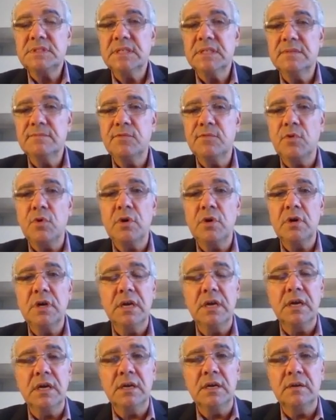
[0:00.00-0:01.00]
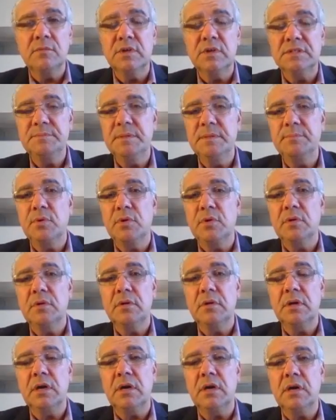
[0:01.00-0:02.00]
for what
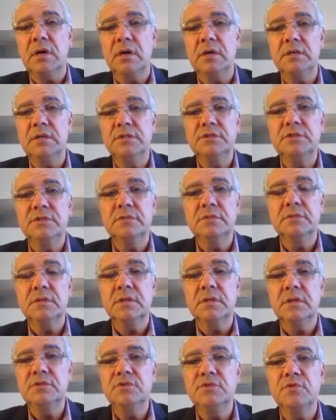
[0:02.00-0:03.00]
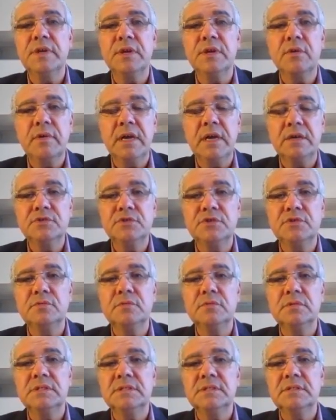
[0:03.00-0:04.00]
people are doing around
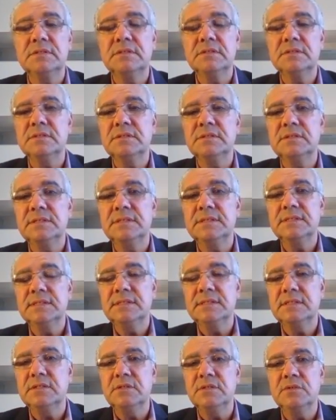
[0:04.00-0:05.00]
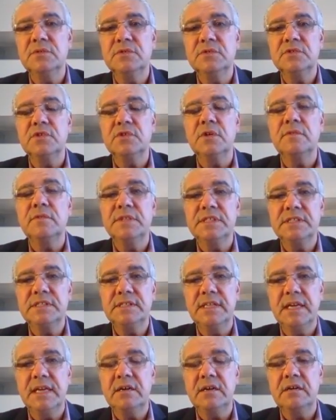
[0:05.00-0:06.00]
you and in the service
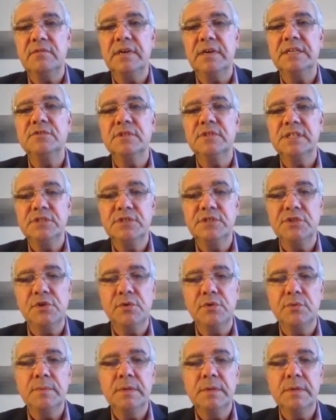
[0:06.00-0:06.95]
they are rendering to you.